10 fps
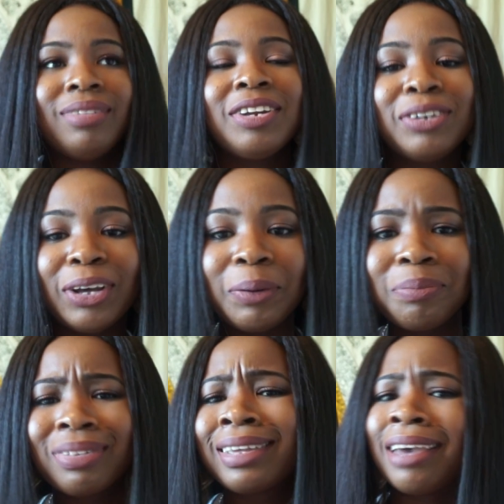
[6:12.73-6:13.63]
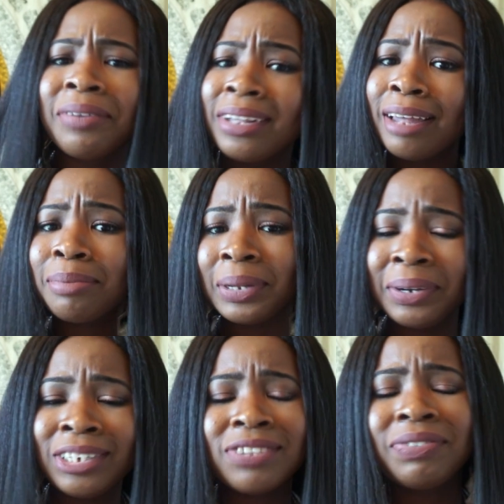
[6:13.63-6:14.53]
I don't know, get rid of that
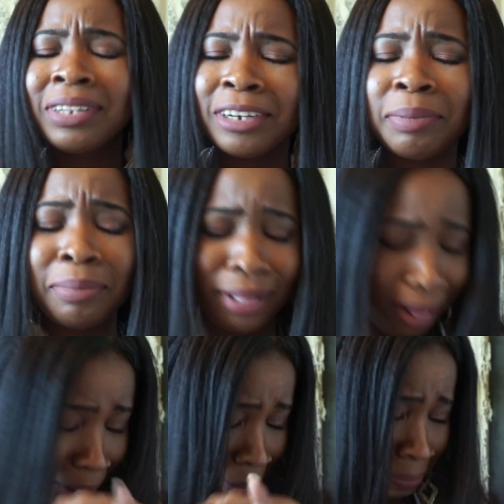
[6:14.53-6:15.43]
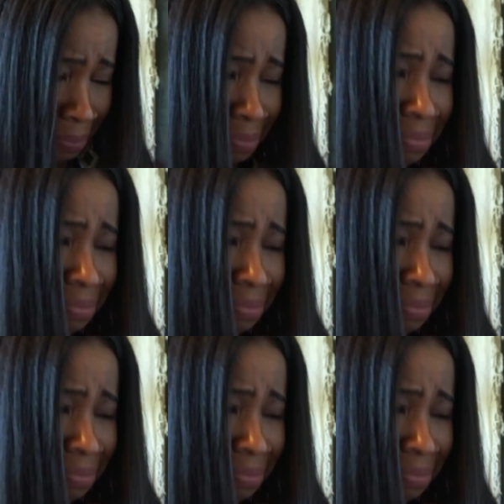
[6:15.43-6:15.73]
bloating, just feel a little bit, ooh,